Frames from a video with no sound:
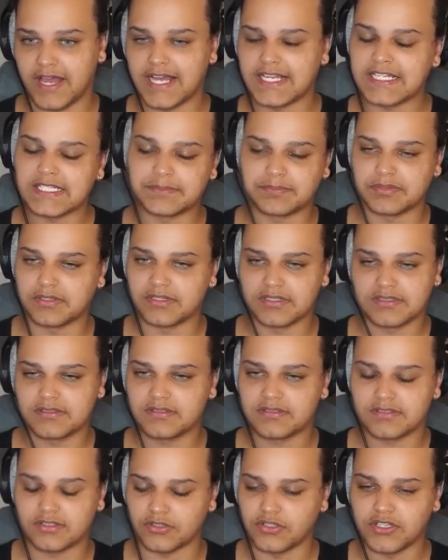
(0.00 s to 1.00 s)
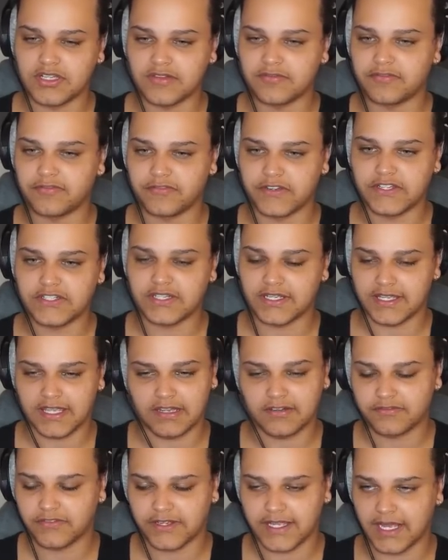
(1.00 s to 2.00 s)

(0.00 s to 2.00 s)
and it's plus, so you can fish again for